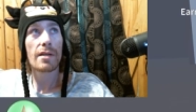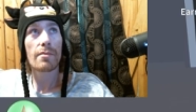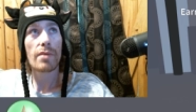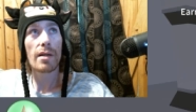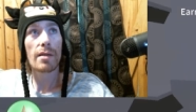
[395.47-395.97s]

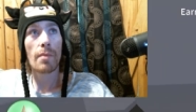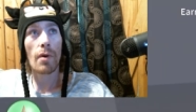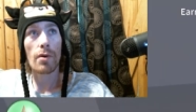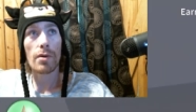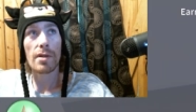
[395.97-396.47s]
Probably
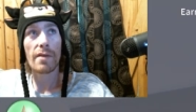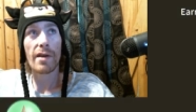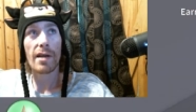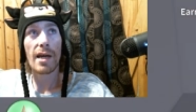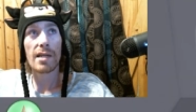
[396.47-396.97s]
more if I
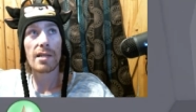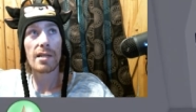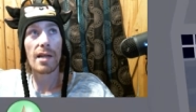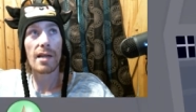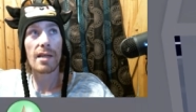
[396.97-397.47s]
actually
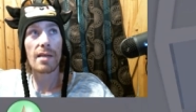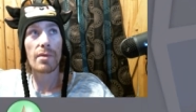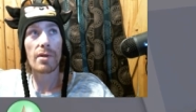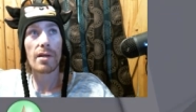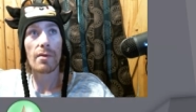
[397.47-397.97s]
like keep
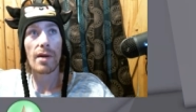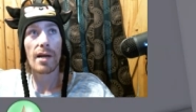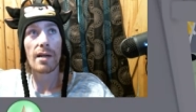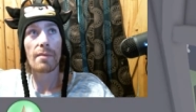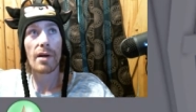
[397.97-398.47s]
looking around.
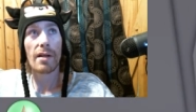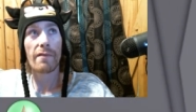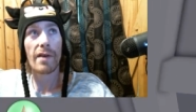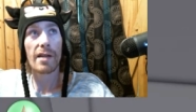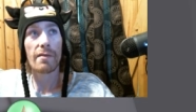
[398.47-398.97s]
I'd probably
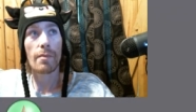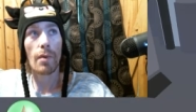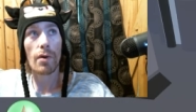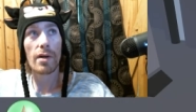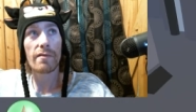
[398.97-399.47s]
find even
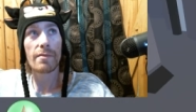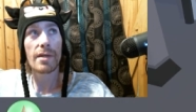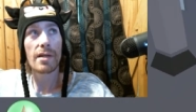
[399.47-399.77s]
more of them.